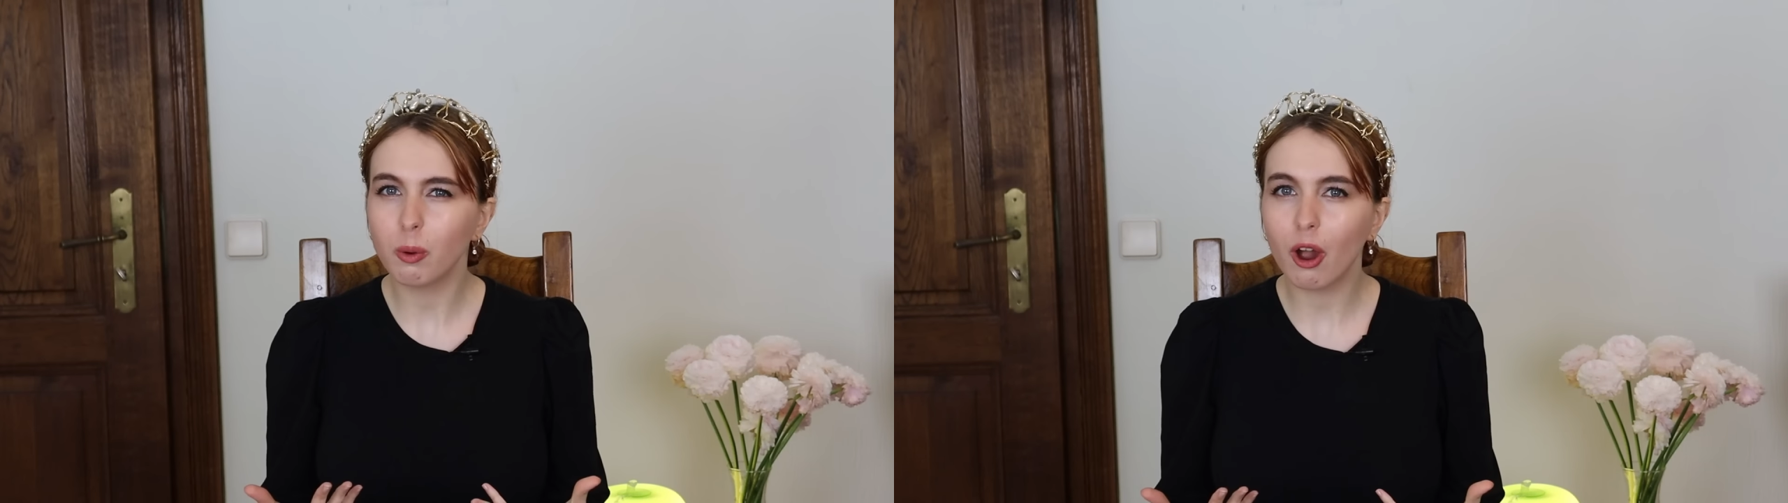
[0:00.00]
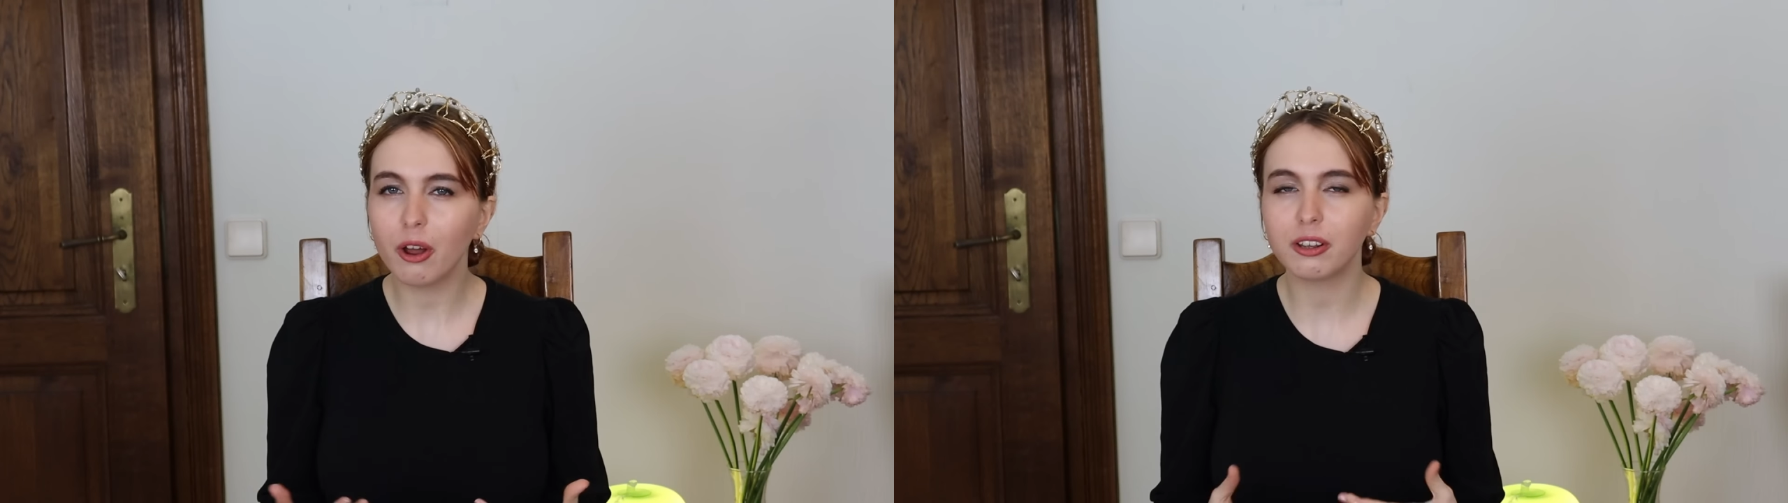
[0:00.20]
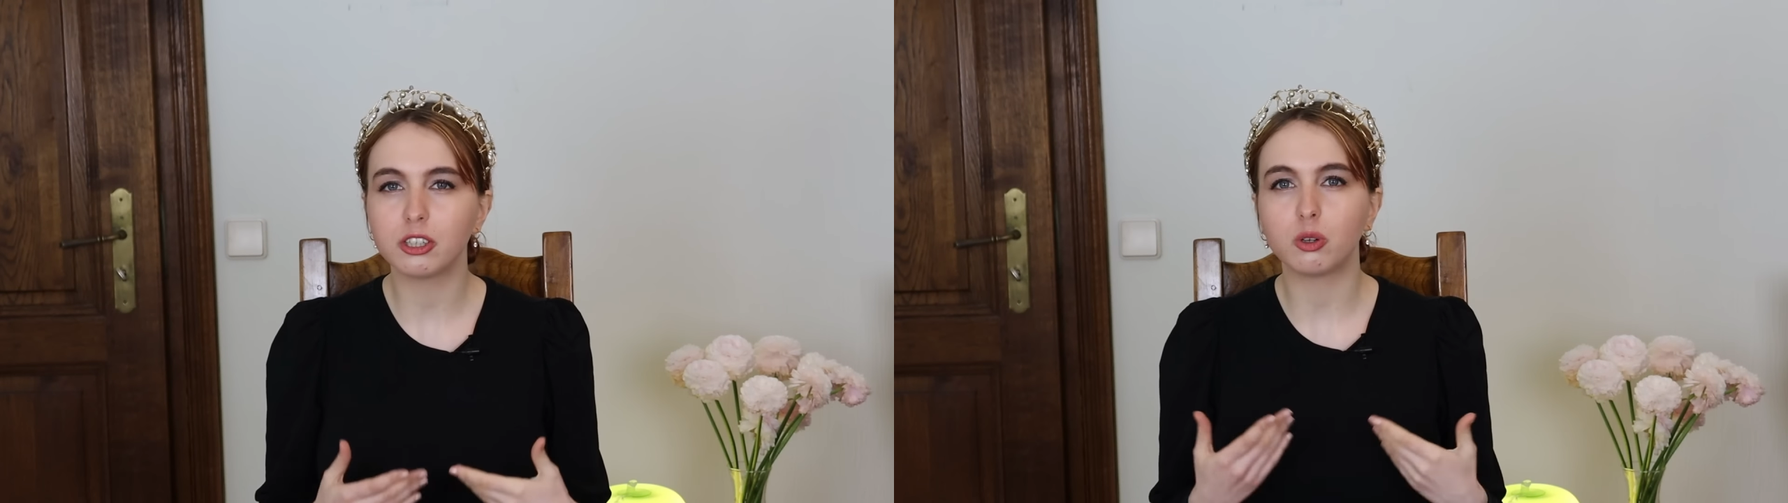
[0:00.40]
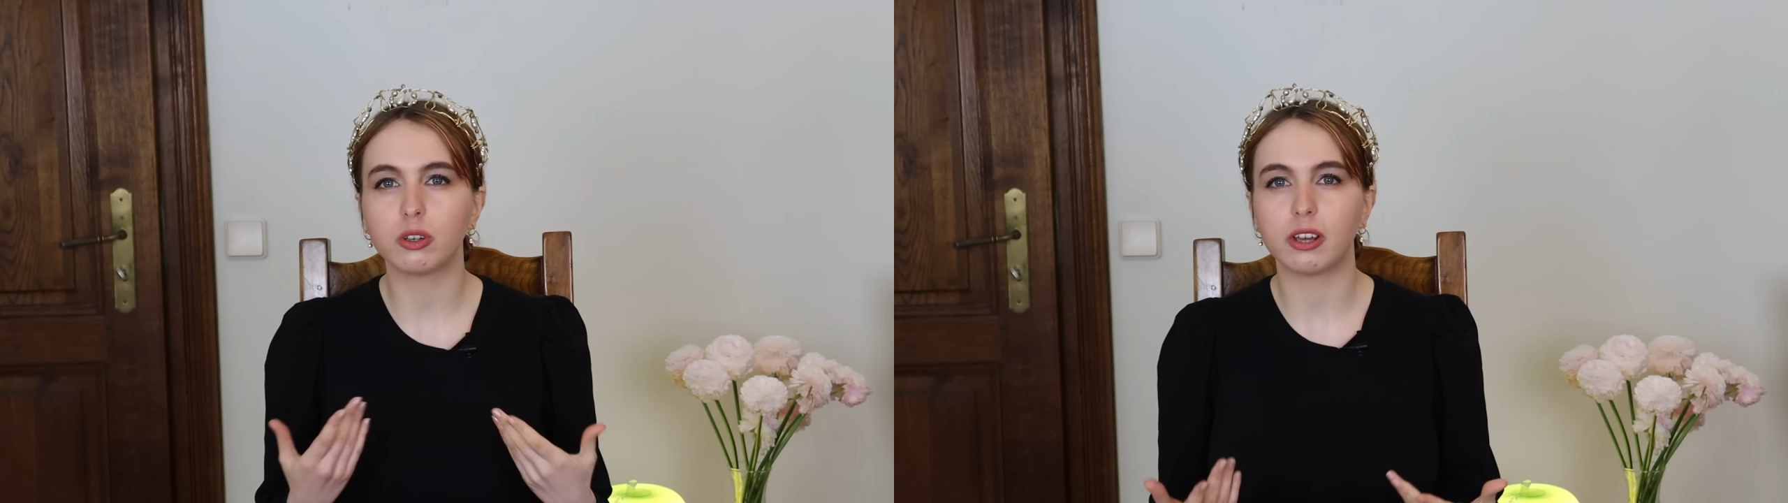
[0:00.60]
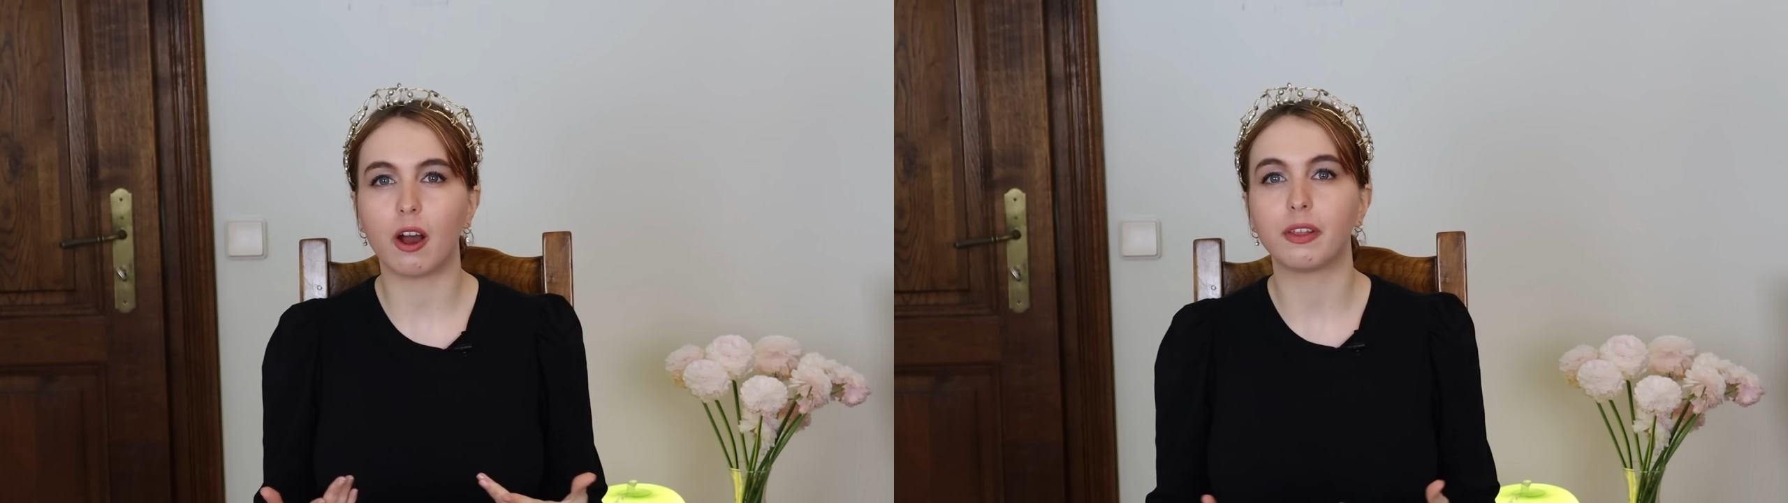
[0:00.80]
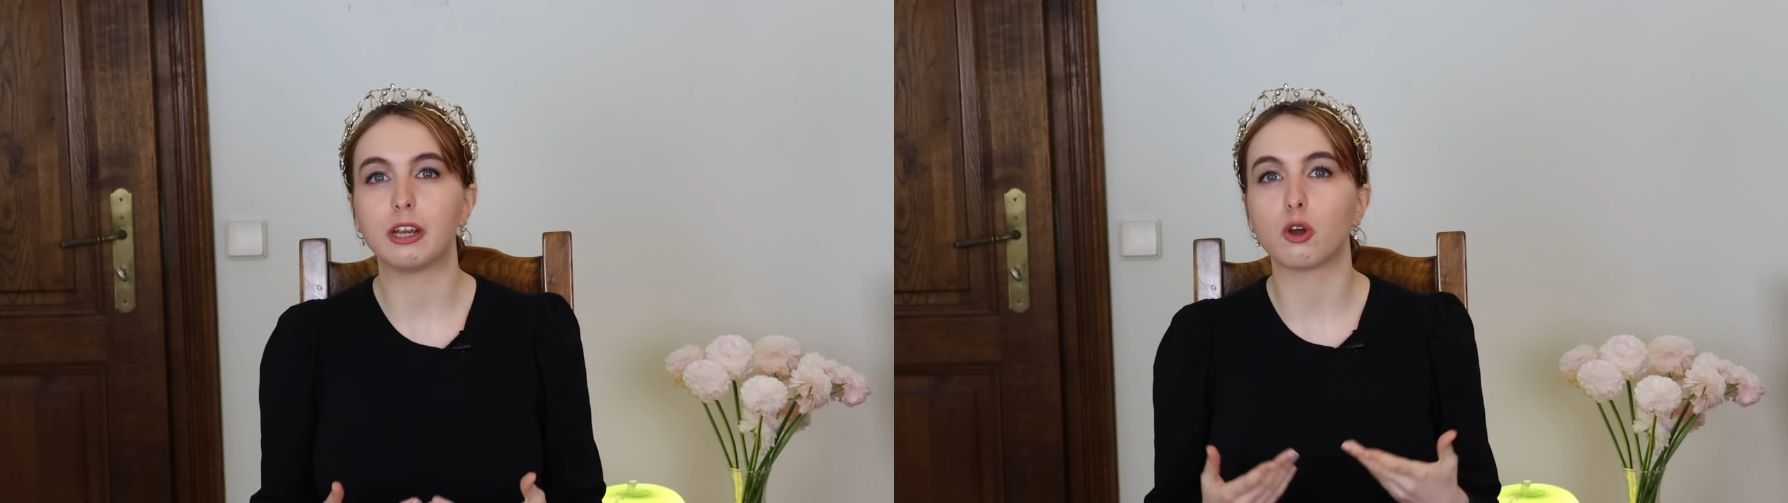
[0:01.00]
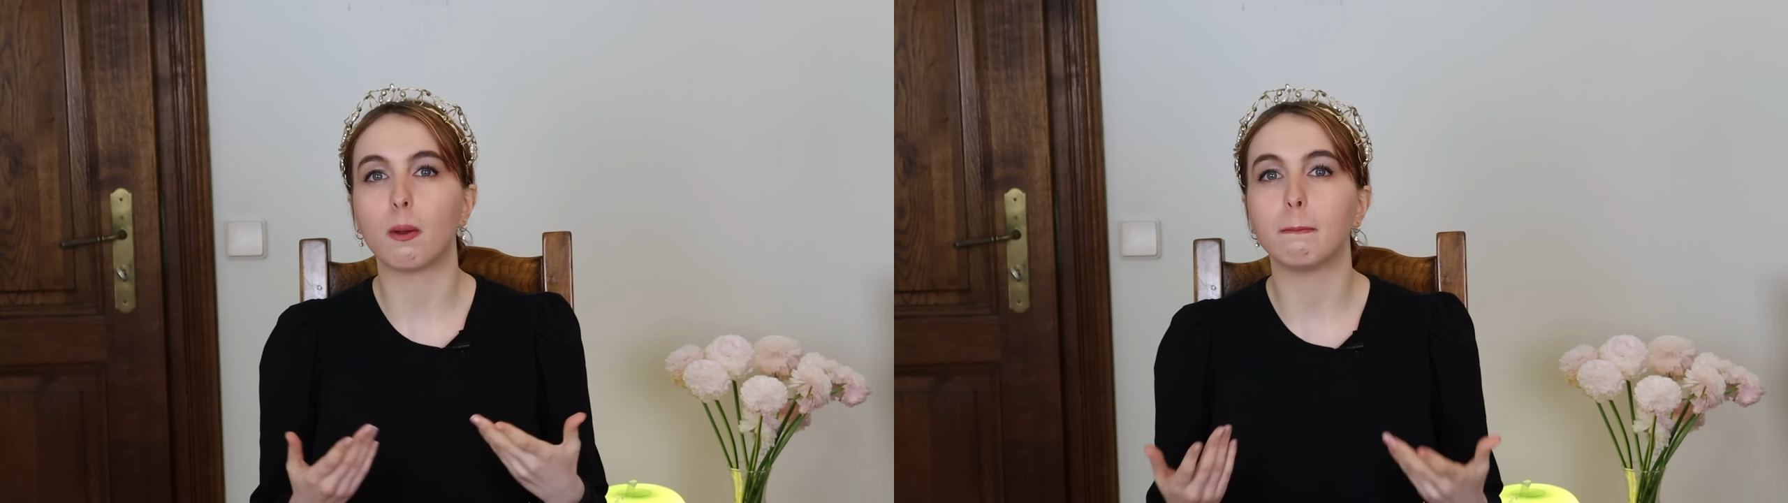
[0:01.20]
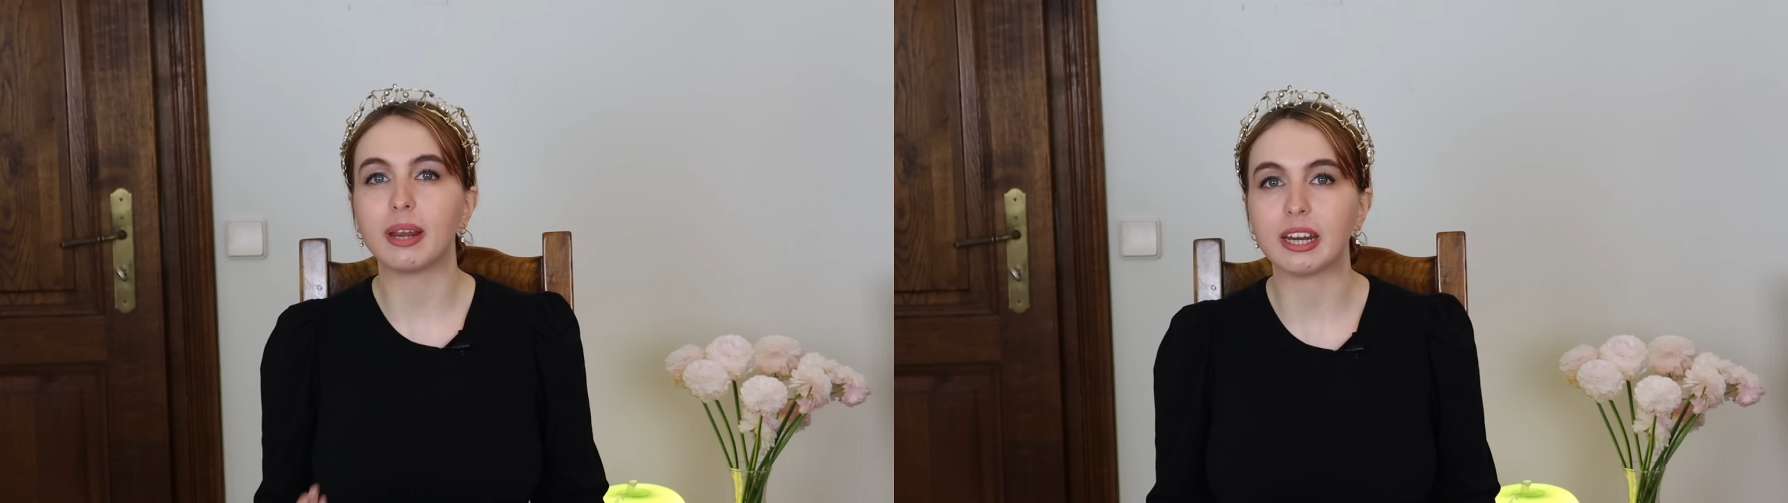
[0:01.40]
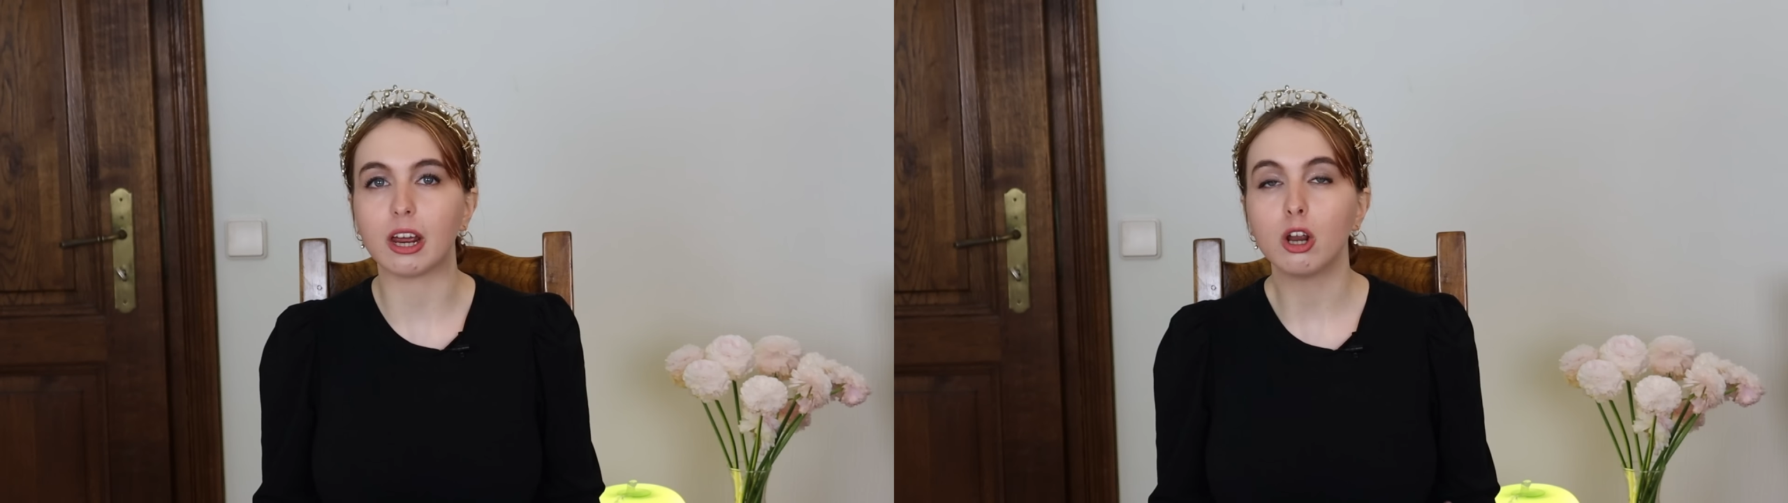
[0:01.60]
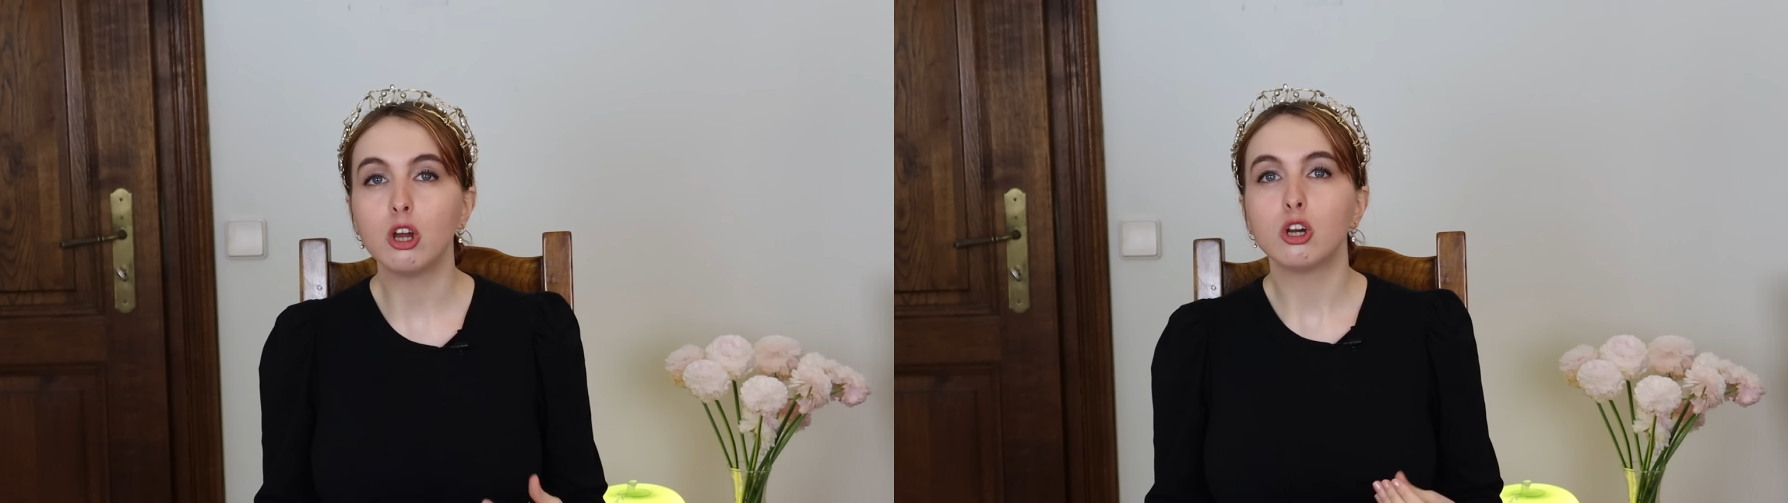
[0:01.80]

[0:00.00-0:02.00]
word because you can tell they don't mean it.